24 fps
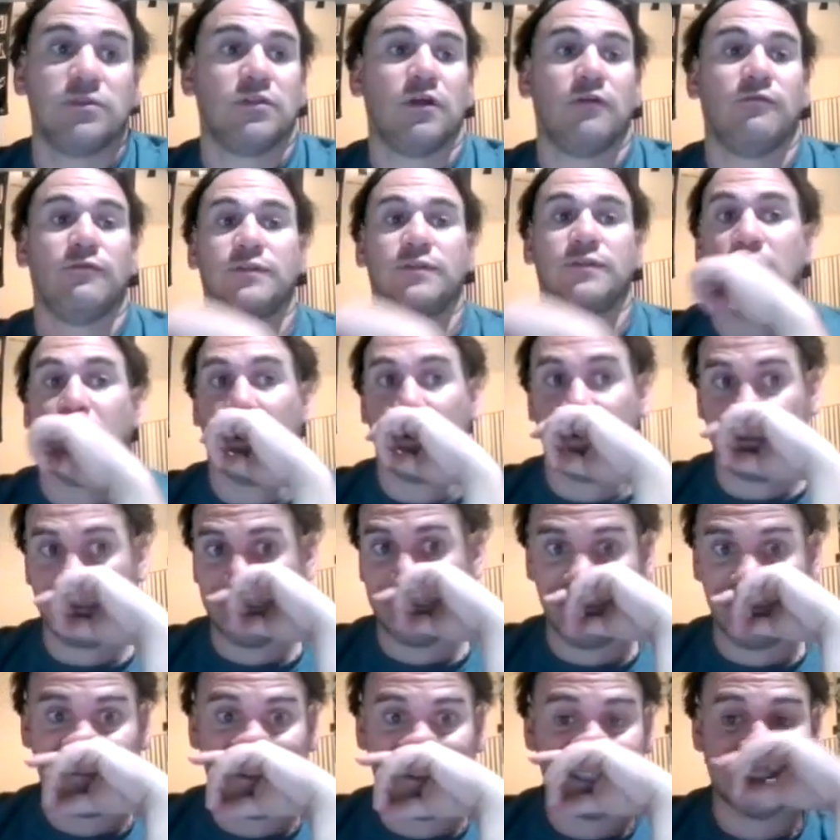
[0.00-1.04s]
Stuff is hard.
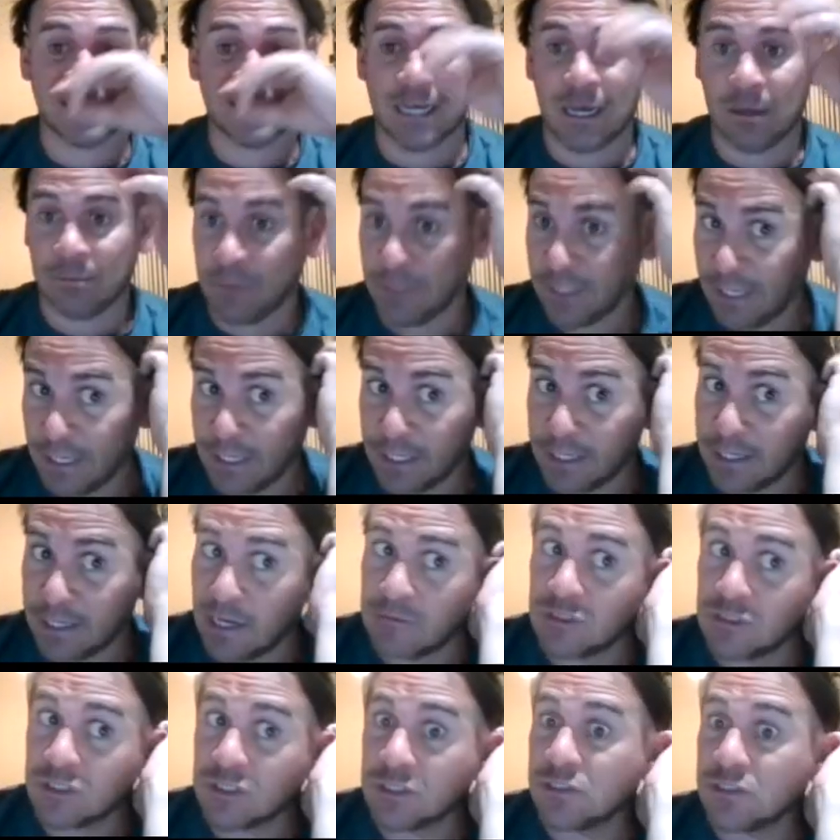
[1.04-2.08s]
Stuff gets complicated. I
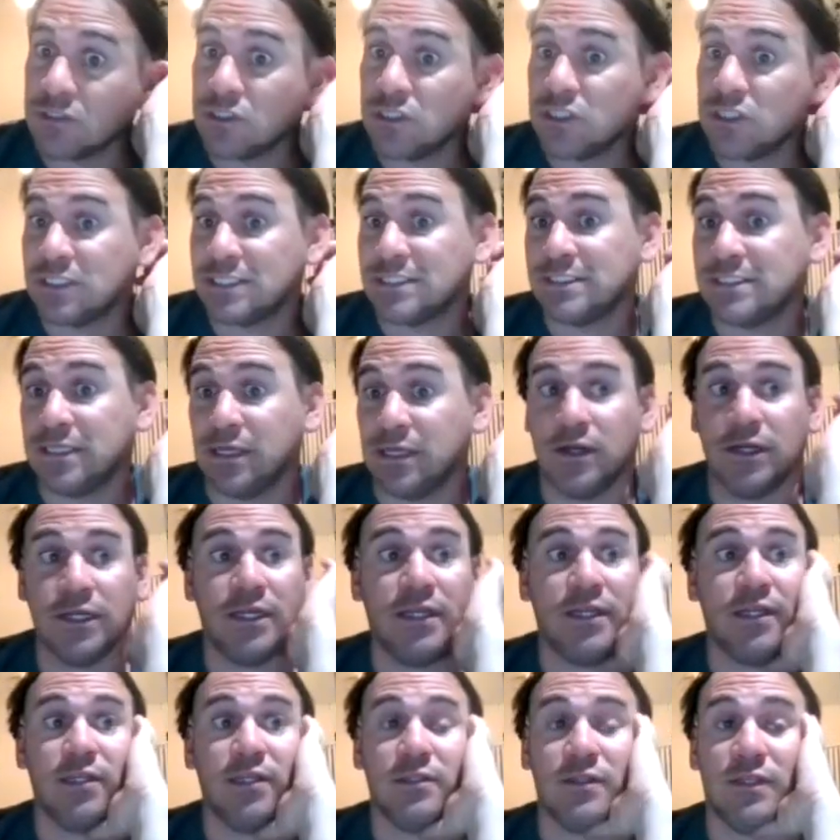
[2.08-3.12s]
was literally just staring
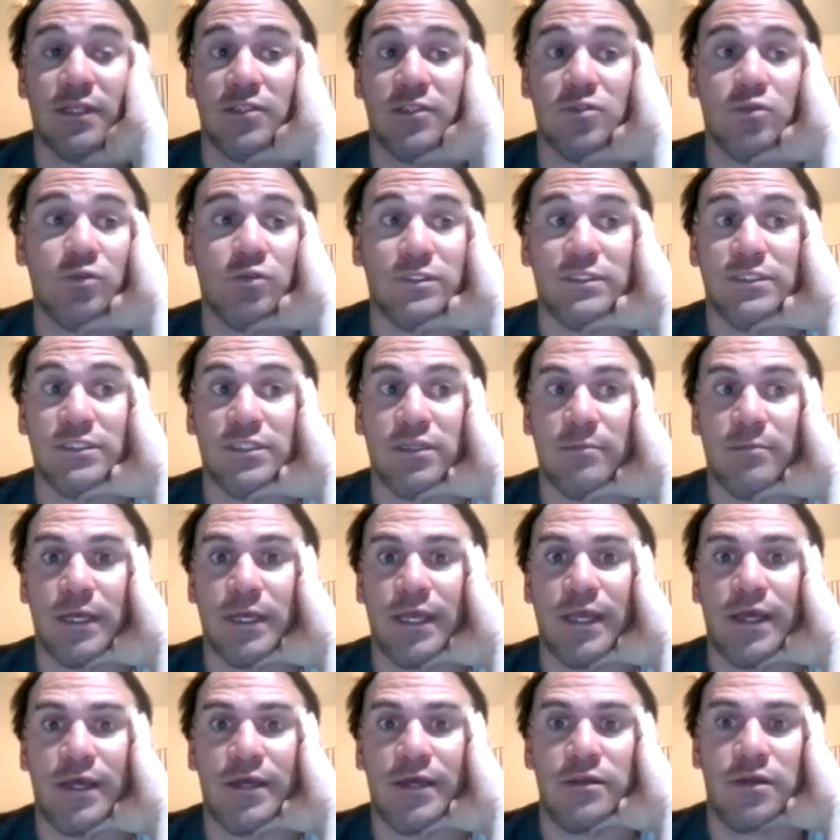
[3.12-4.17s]
at it and like twisting in my
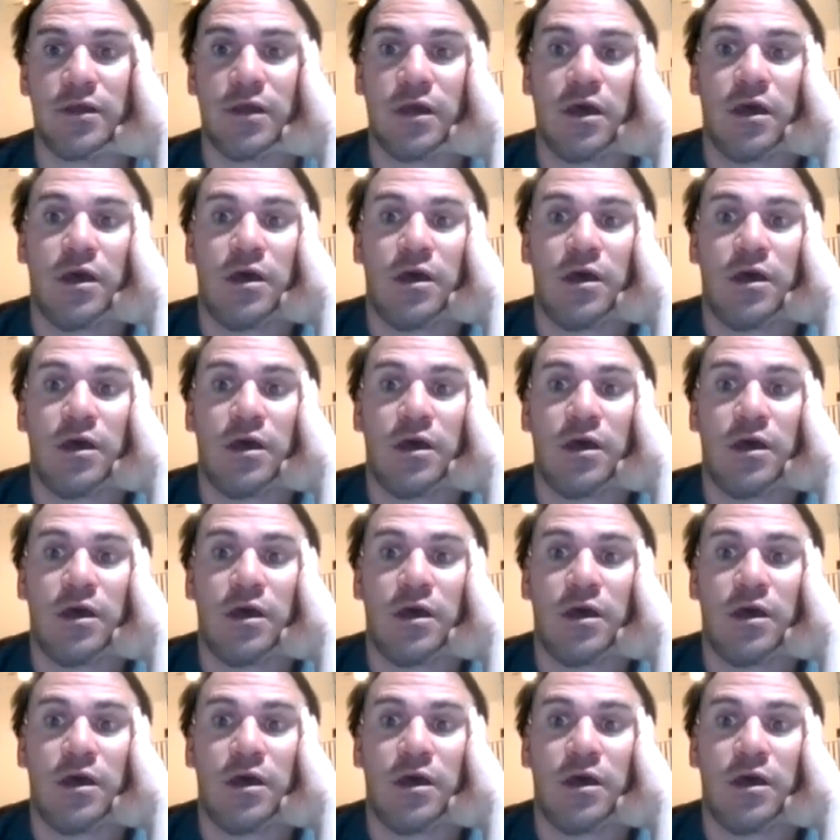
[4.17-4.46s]
head.